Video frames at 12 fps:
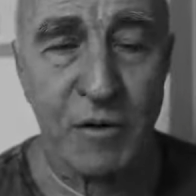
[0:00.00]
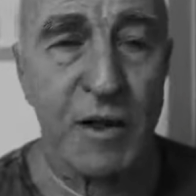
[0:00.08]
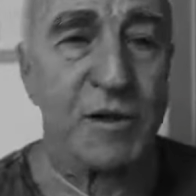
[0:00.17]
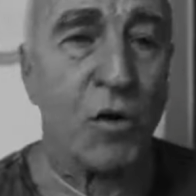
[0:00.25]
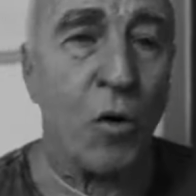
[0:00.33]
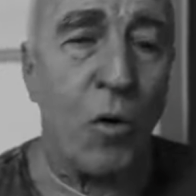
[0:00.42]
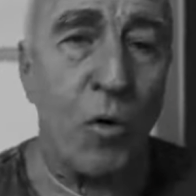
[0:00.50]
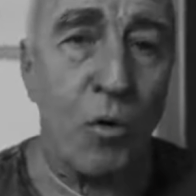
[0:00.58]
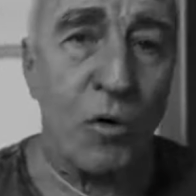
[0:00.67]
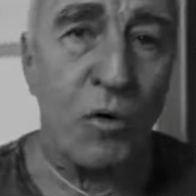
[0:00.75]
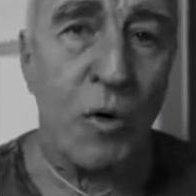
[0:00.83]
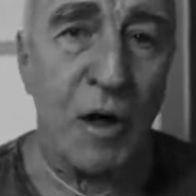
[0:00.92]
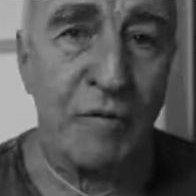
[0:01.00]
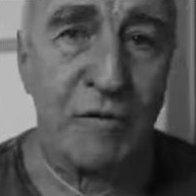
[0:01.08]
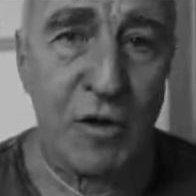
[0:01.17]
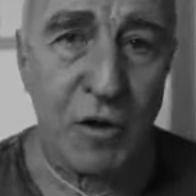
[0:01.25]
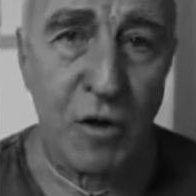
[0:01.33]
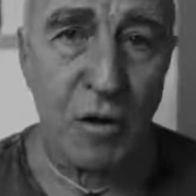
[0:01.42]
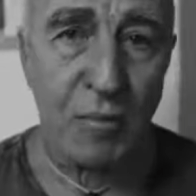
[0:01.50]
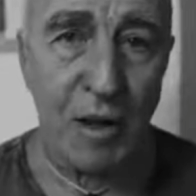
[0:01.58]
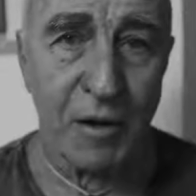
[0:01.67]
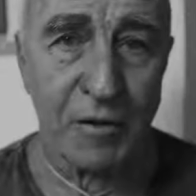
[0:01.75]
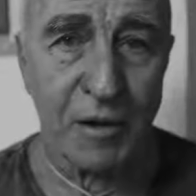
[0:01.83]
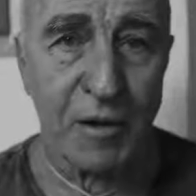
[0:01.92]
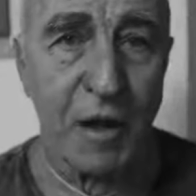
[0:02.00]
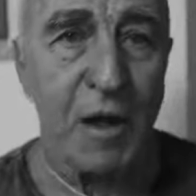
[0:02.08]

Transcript: That's all you have to know about it.